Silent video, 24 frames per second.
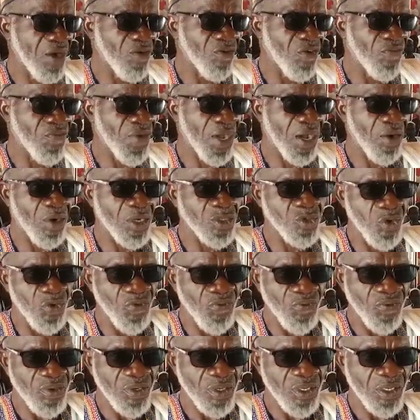down with our
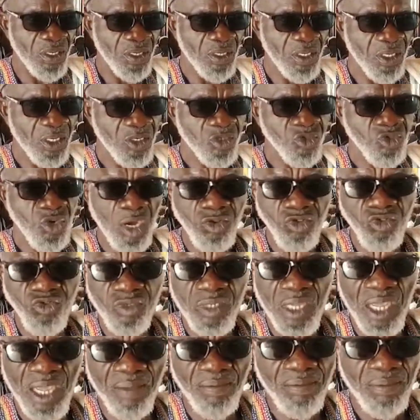youth, talk
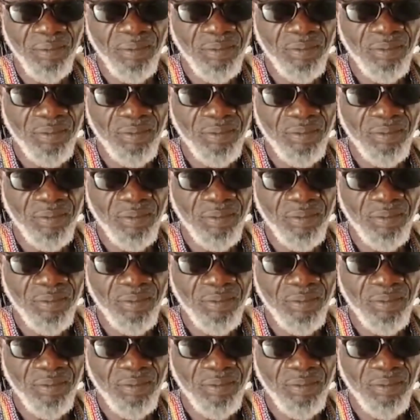to them,